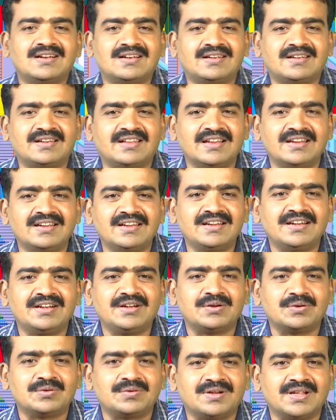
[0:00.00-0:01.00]
10
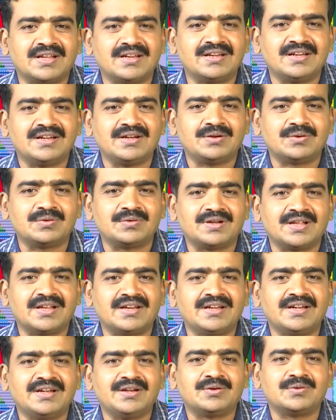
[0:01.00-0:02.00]
into 10 into 10
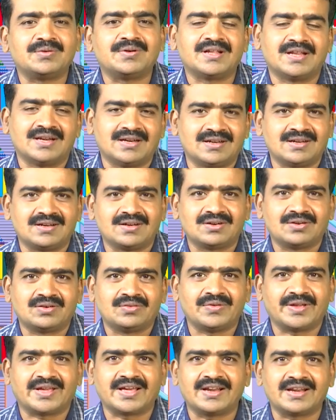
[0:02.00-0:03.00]
into 10.
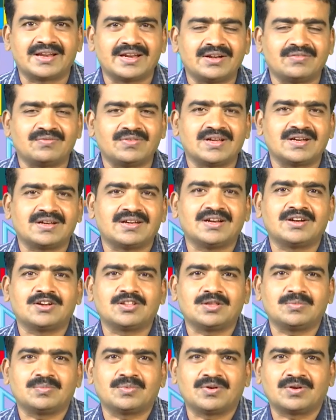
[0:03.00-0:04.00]
We can write for 10 to the
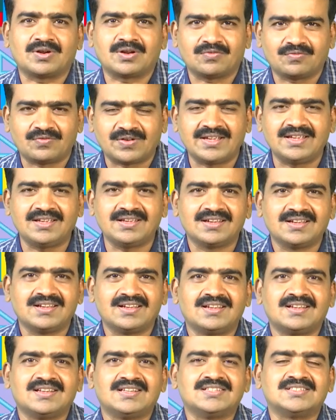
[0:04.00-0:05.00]
power of 5.
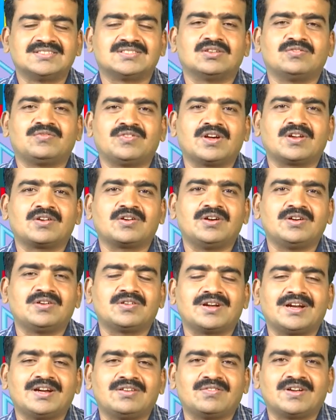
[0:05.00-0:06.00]
So, if you are going to
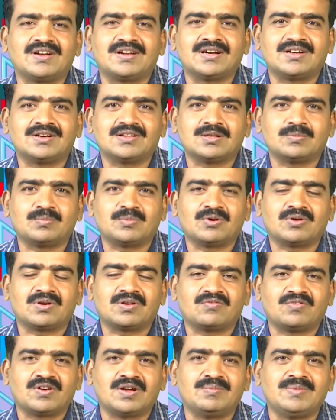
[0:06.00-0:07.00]
write for 10 to the power of
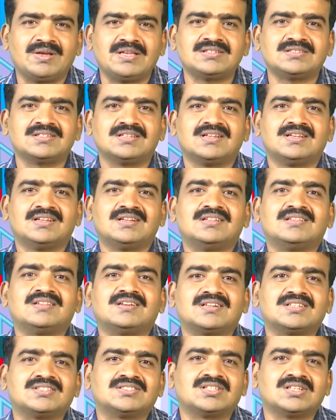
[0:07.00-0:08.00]
5 means that
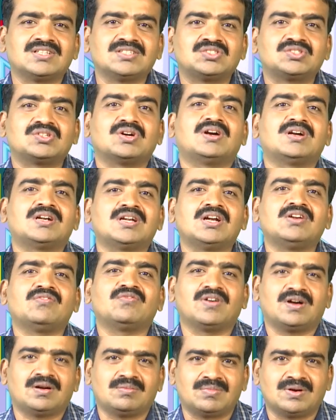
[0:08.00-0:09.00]
is the shortened
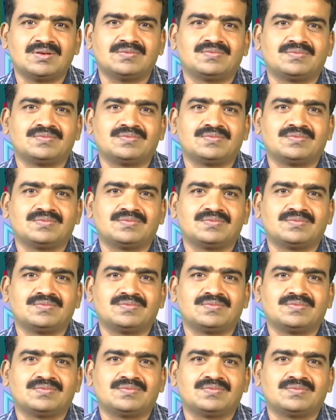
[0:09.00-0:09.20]
form of